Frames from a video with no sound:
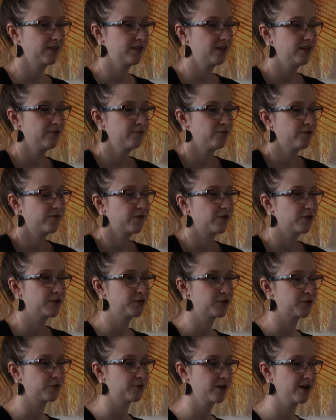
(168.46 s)
And
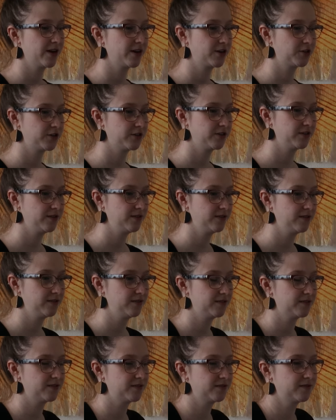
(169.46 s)
reverse
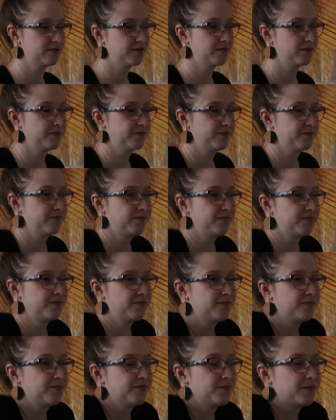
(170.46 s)
directions.
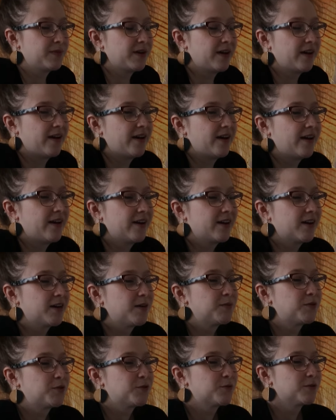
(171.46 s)
Back
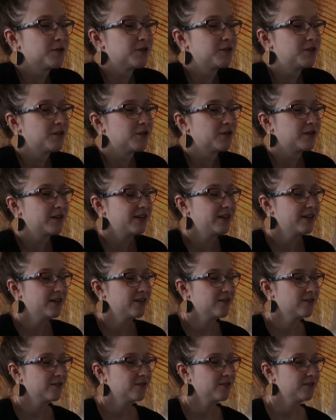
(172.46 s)
up towards your
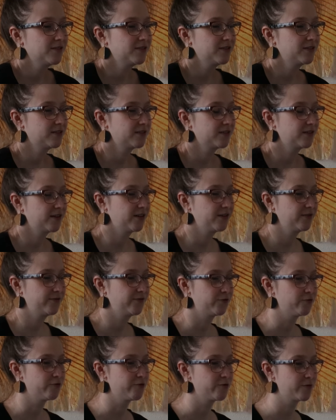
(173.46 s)
ears and
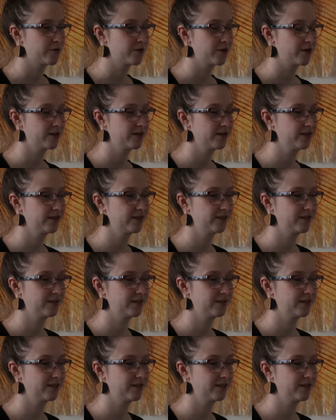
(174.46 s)
forward.